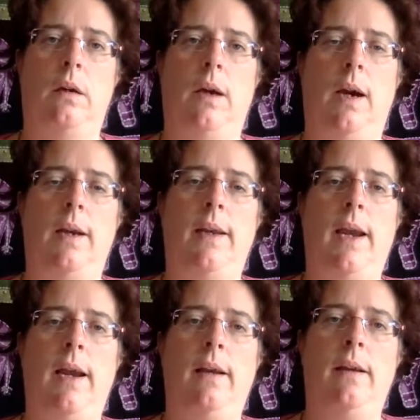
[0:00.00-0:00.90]
And
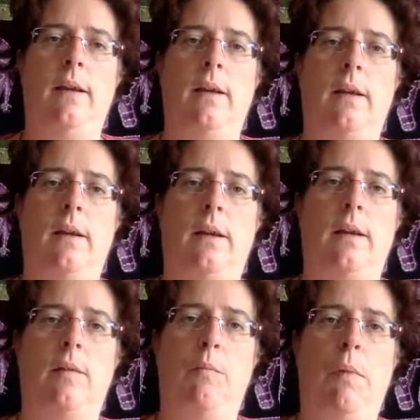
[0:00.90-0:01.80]
then
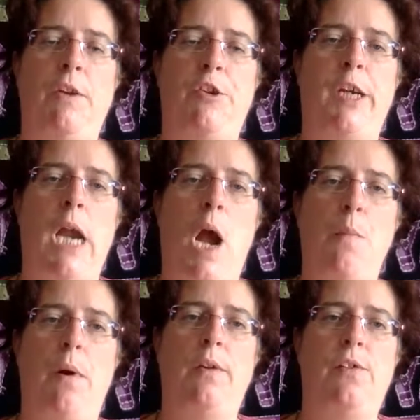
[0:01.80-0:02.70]
magic
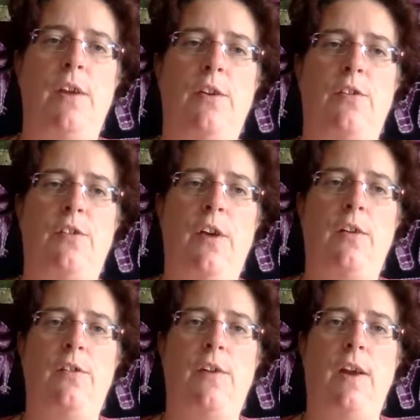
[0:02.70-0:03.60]
happens and the
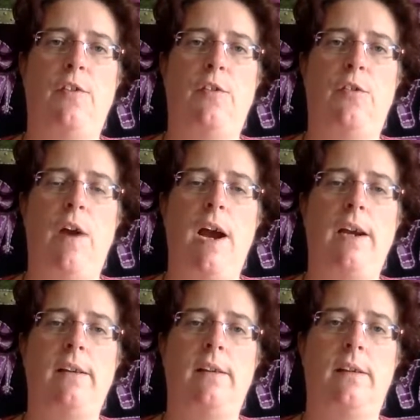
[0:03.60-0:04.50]
sun starts to
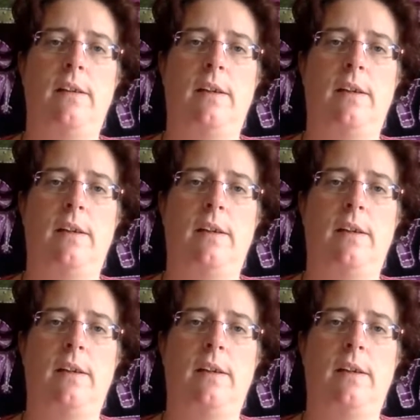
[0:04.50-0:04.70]
rise.